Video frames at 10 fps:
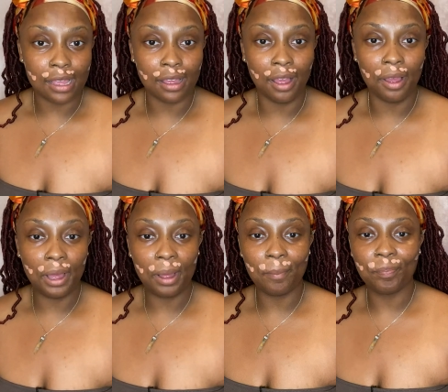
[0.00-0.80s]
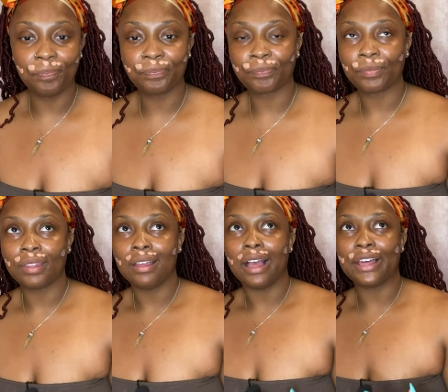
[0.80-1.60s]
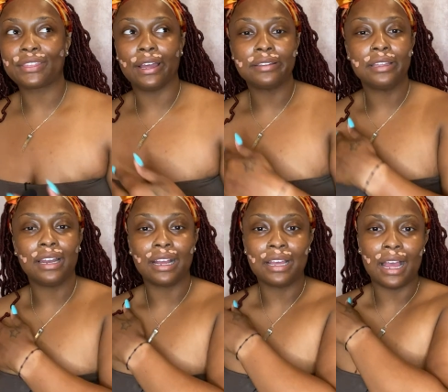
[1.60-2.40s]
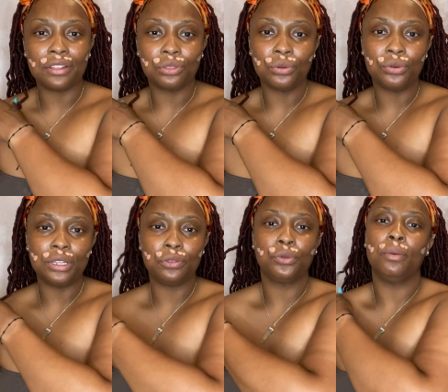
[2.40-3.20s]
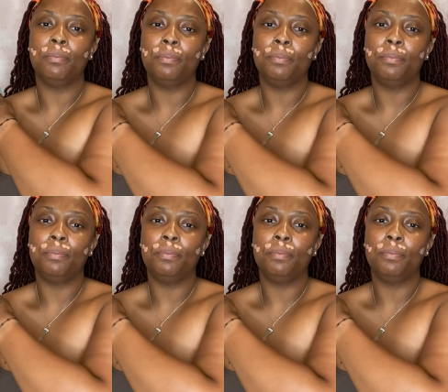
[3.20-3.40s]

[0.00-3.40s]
I thought that I got through it through